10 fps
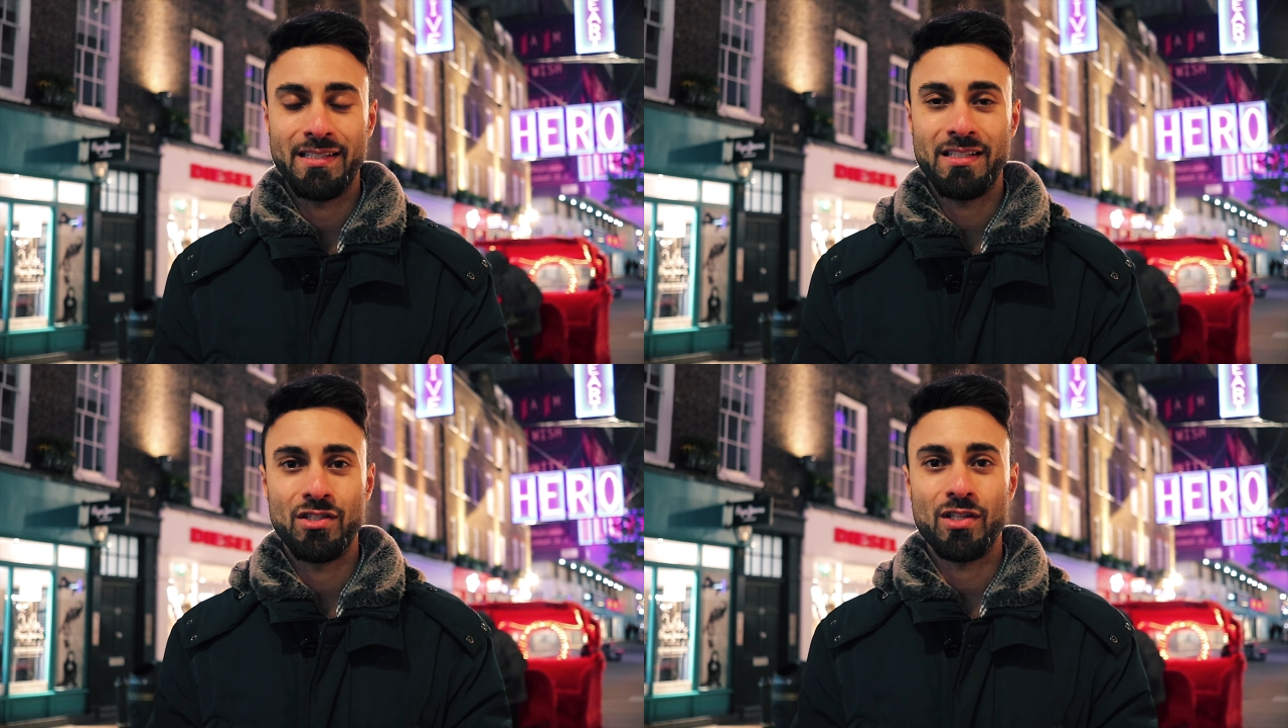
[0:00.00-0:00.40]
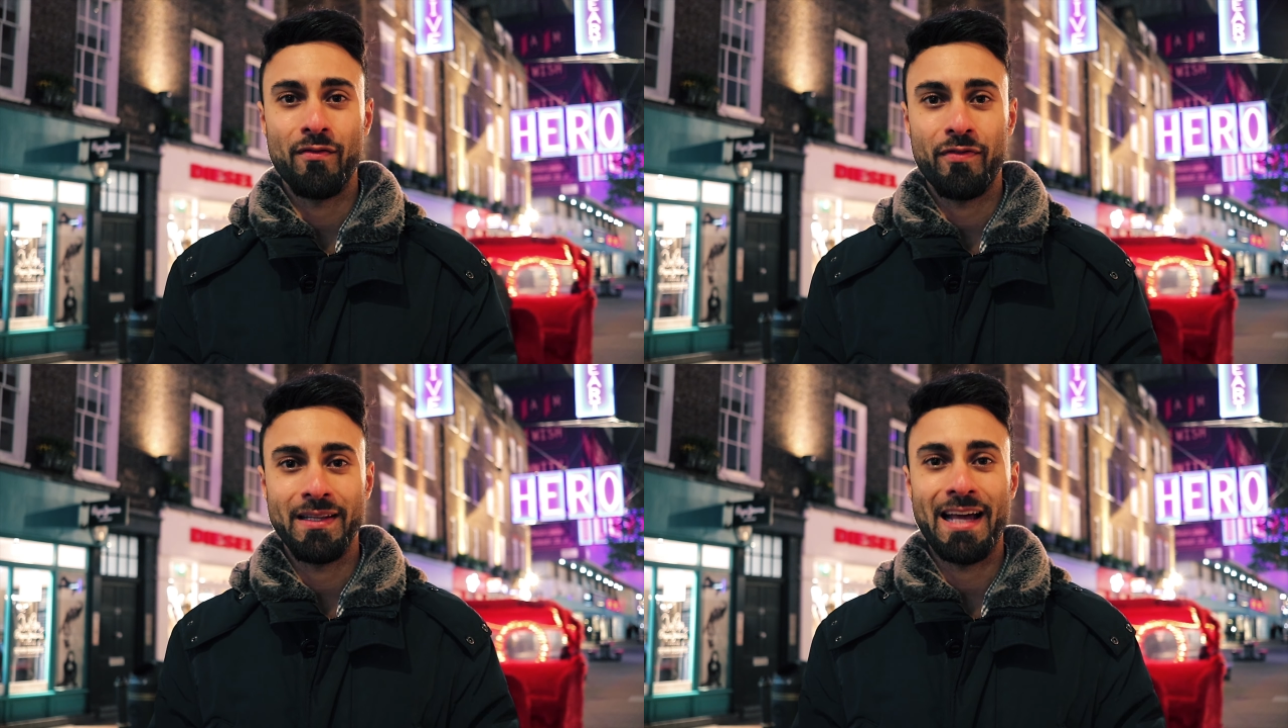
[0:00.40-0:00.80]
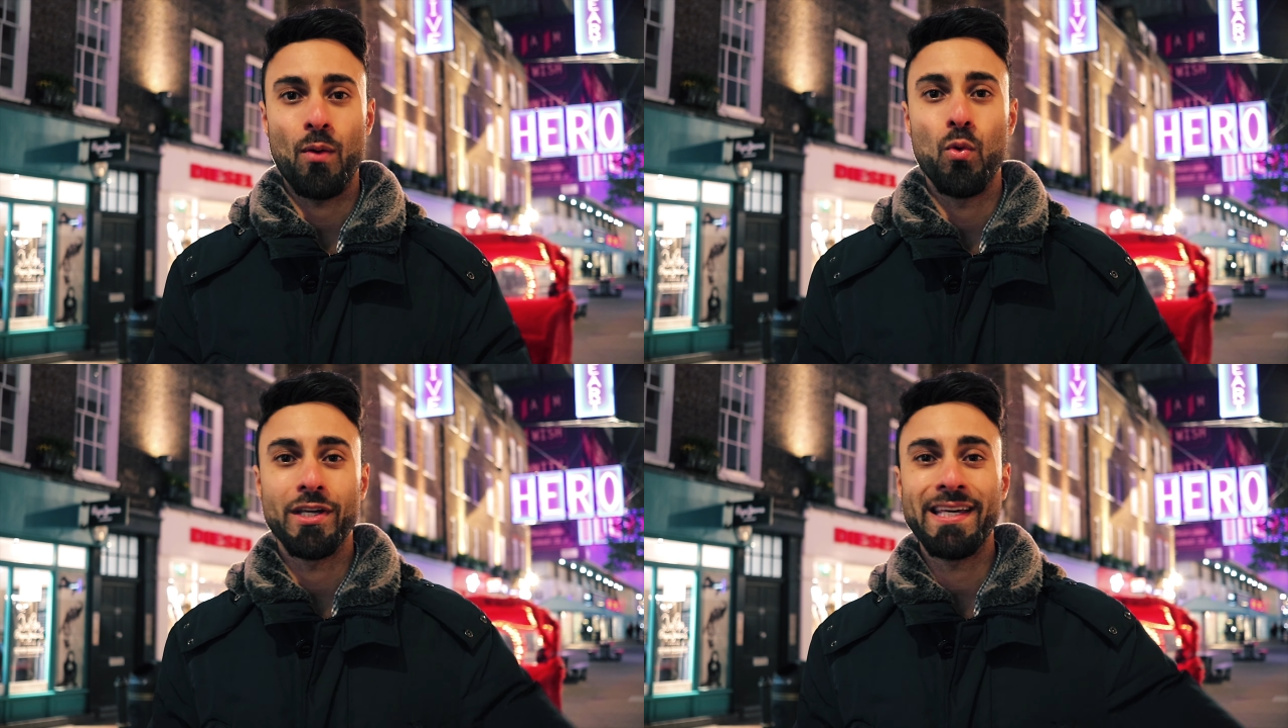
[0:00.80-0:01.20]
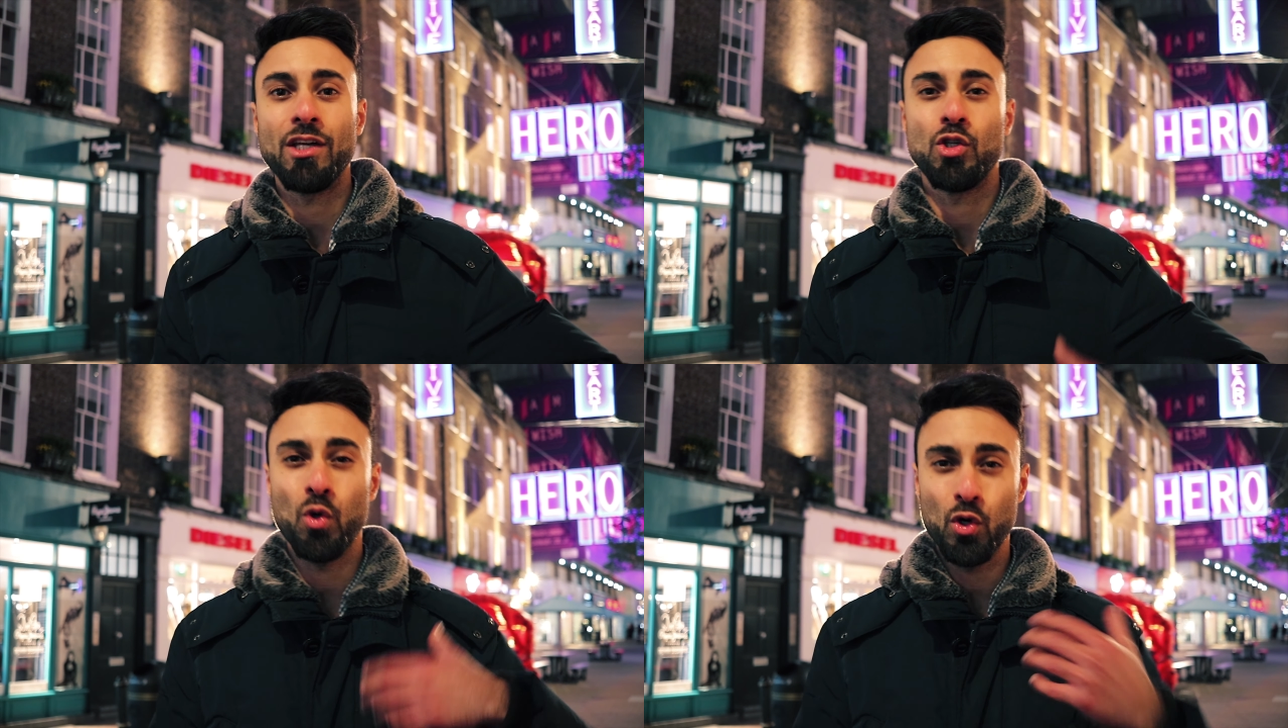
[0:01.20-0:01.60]
This is something that will
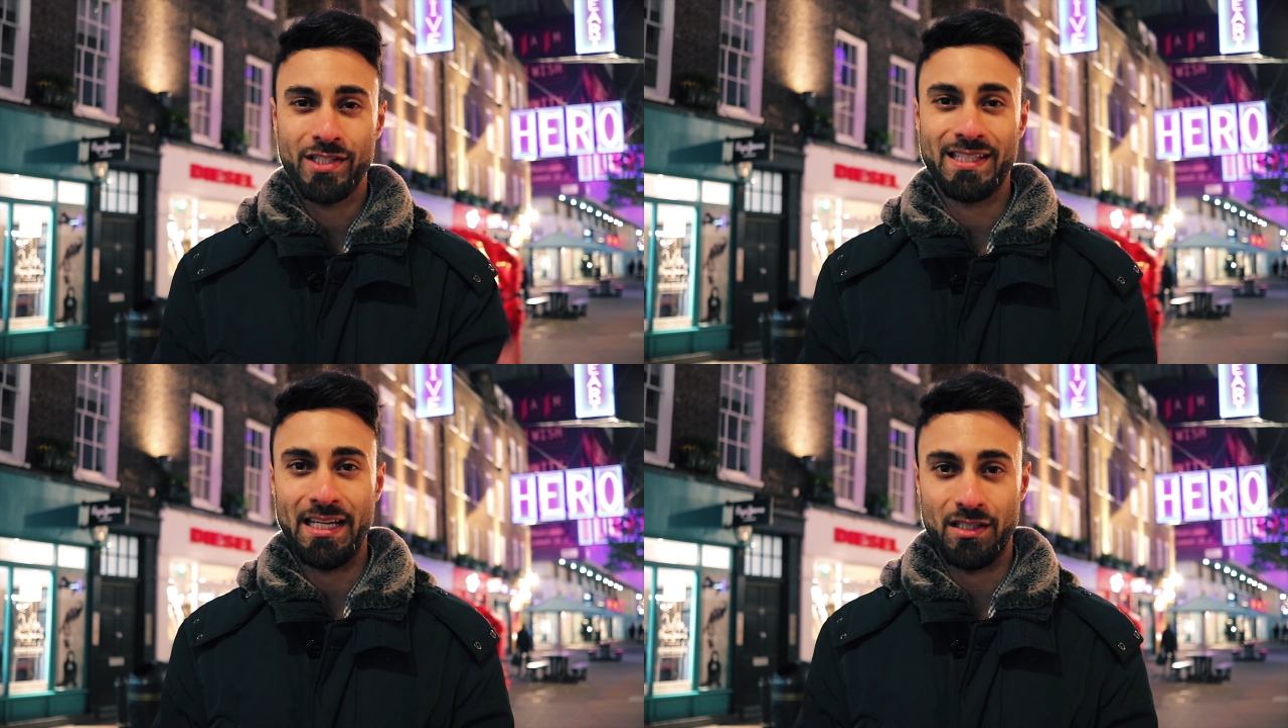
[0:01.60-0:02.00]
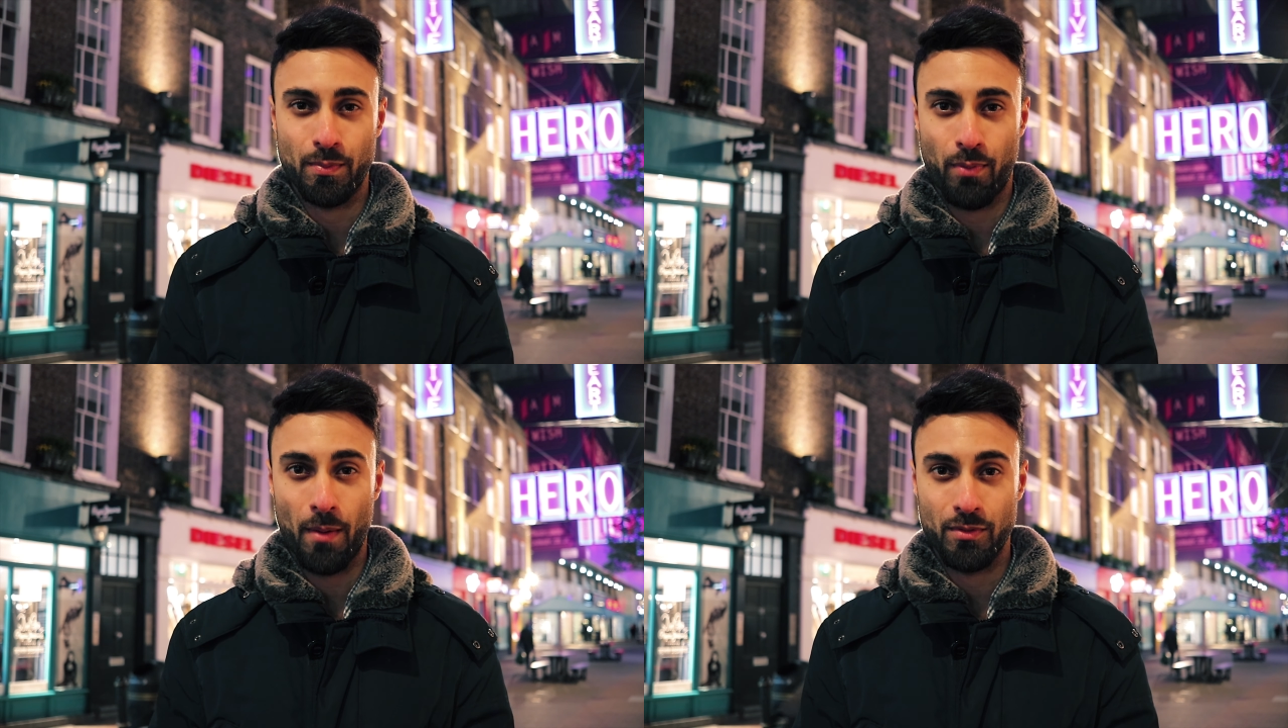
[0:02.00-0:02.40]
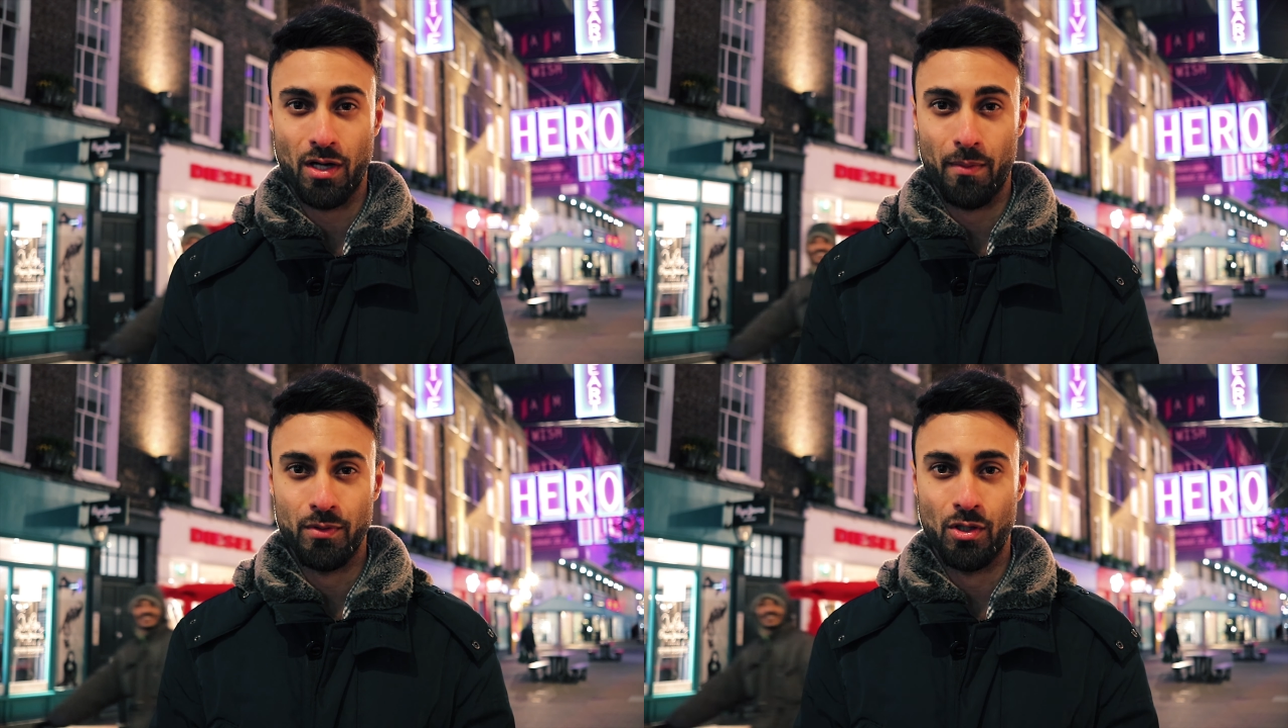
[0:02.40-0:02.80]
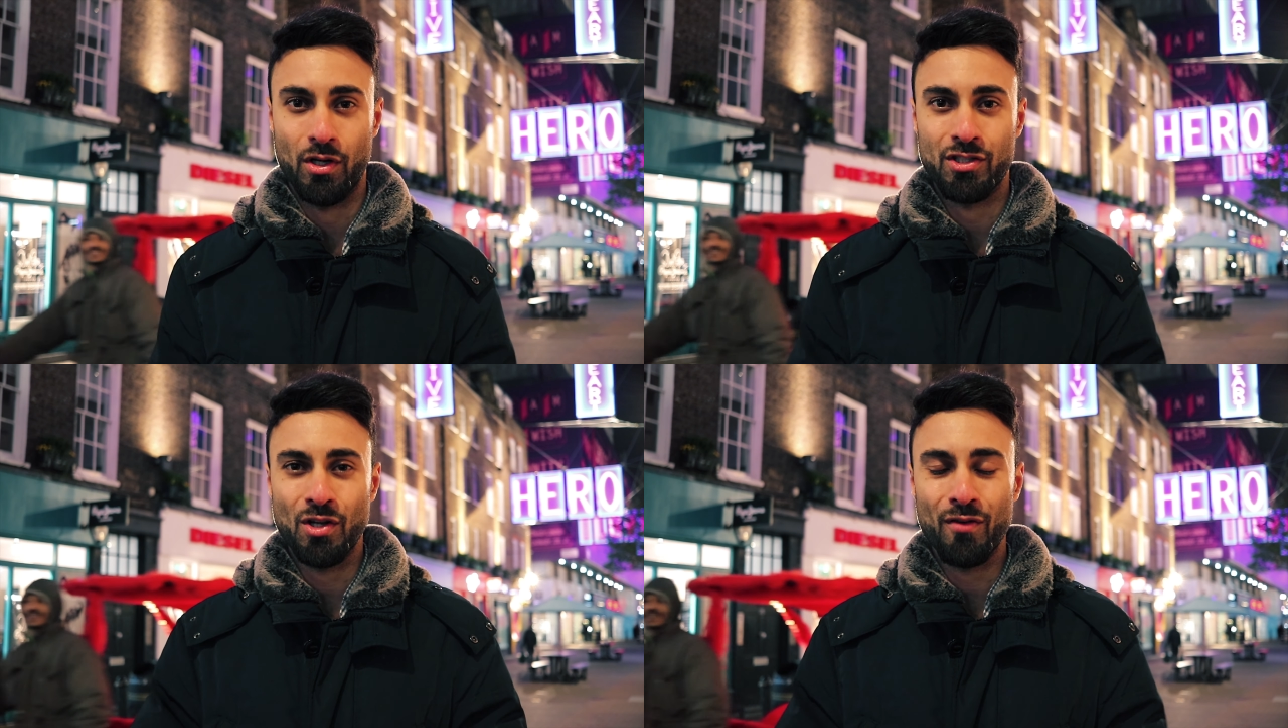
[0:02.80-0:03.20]
get your state pumped up. You
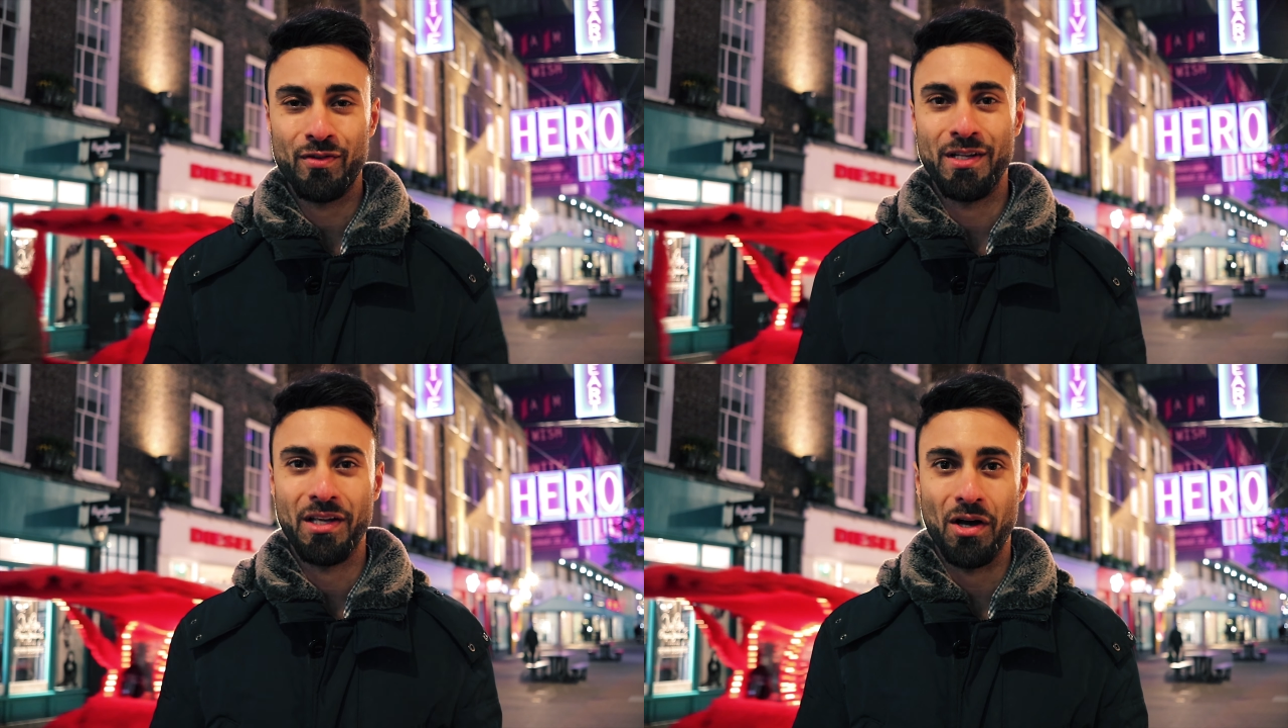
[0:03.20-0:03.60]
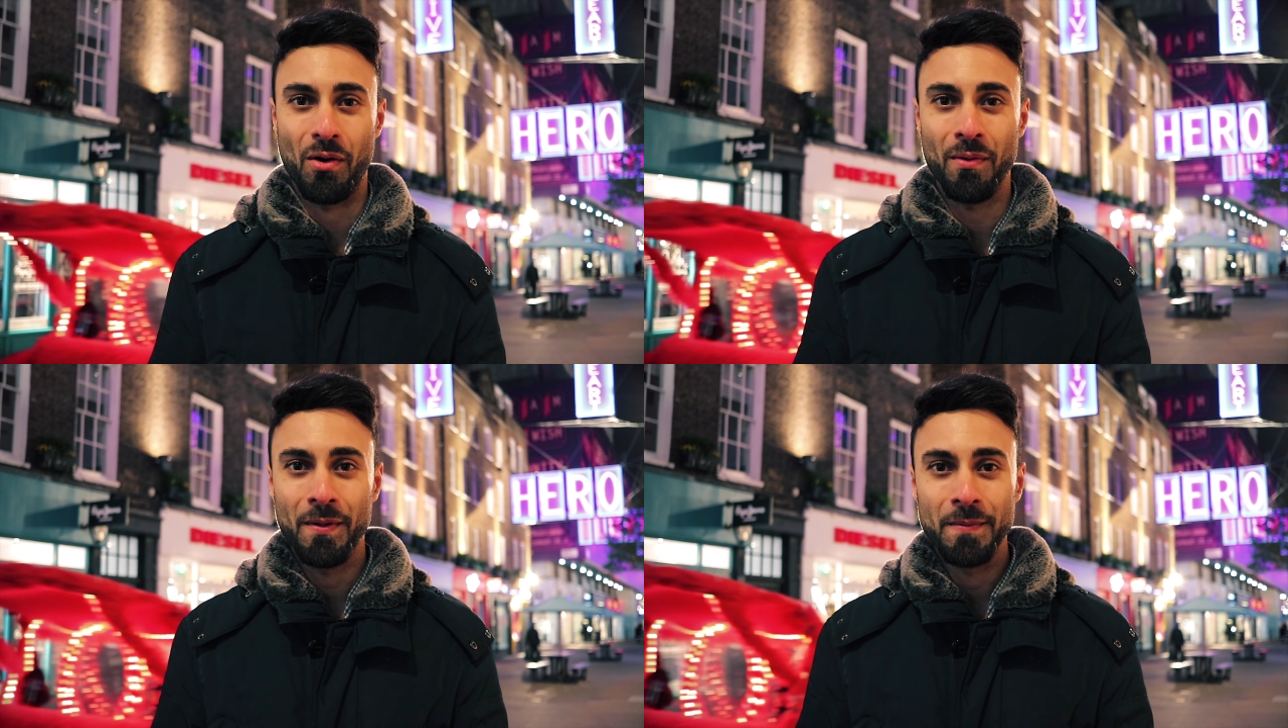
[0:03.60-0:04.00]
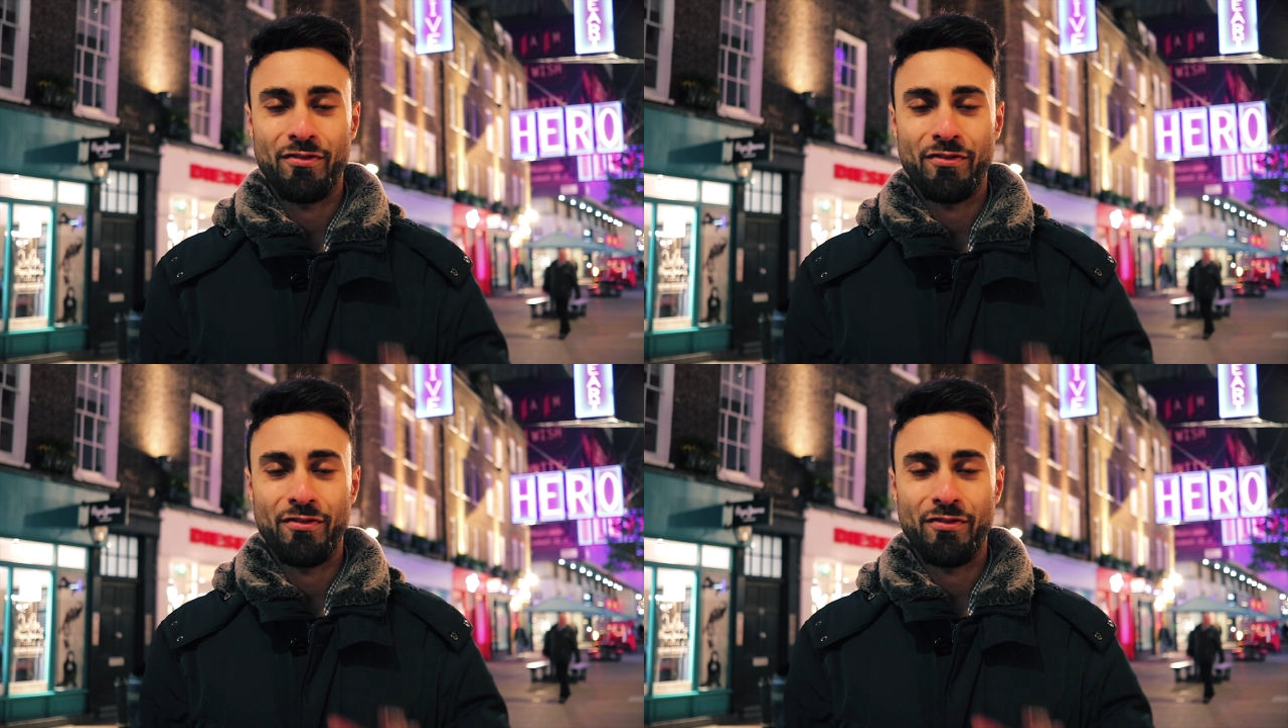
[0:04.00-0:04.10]
know, it's not for the girl.